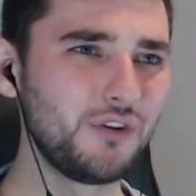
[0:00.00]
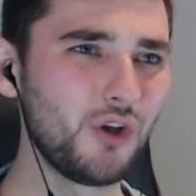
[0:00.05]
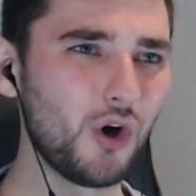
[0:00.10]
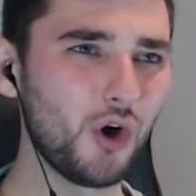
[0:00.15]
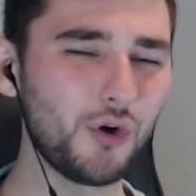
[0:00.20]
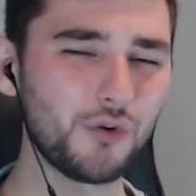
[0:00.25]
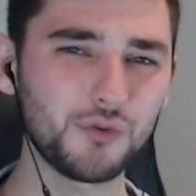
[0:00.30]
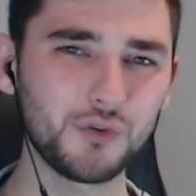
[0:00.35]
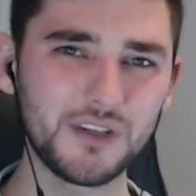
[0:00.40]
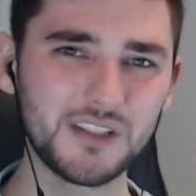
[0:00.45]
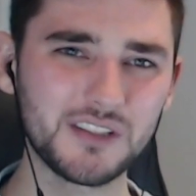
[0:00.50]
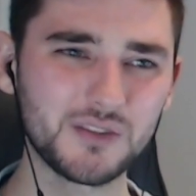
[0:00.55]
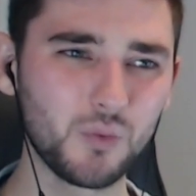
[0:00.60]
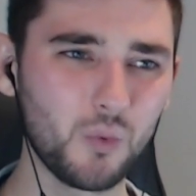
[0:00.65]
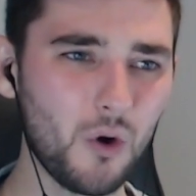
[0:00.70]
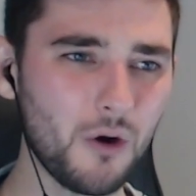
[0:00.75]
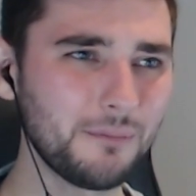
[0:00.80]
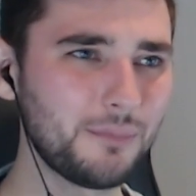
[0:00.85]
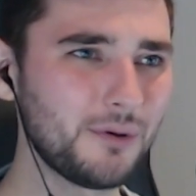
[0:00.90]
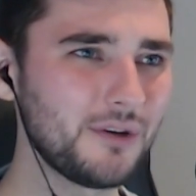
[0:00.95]
North Korea's
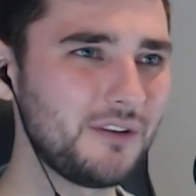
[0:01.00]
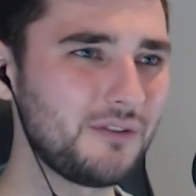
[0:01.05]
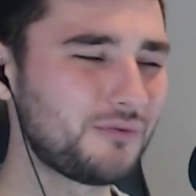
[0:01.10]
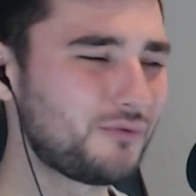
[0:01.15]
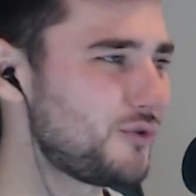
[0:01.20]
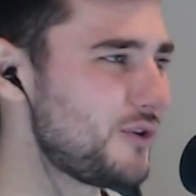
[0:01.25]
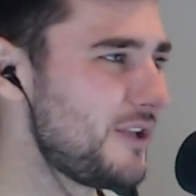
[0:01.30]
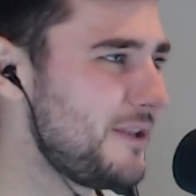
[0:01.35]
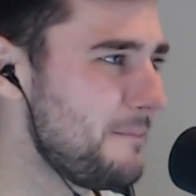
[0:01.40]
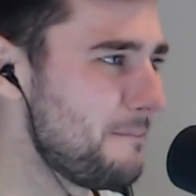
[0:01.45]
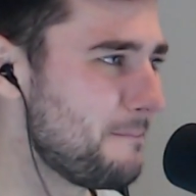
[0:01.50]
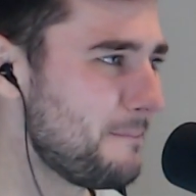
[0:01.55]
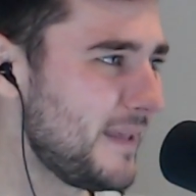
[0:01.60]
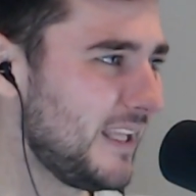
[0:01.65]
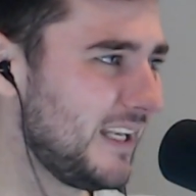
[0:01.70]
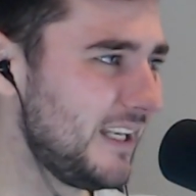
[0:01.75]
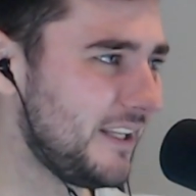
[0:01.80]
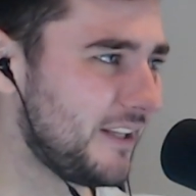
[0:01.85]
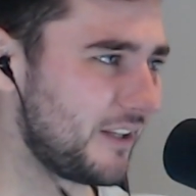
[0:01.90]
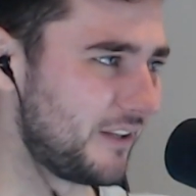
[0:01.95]
1.3
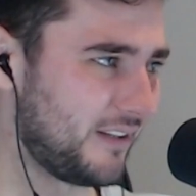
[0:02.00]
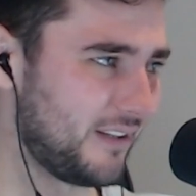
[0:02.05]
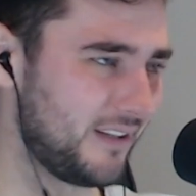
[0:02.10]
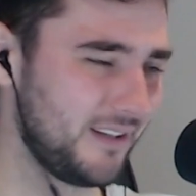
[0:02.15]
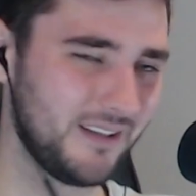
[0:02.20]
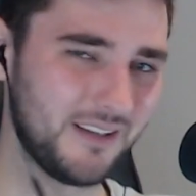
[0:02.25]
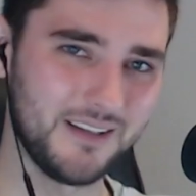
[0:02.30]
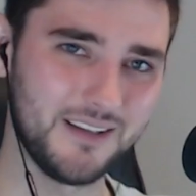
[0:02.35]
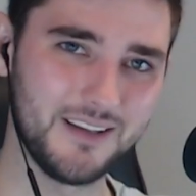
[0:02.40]
million.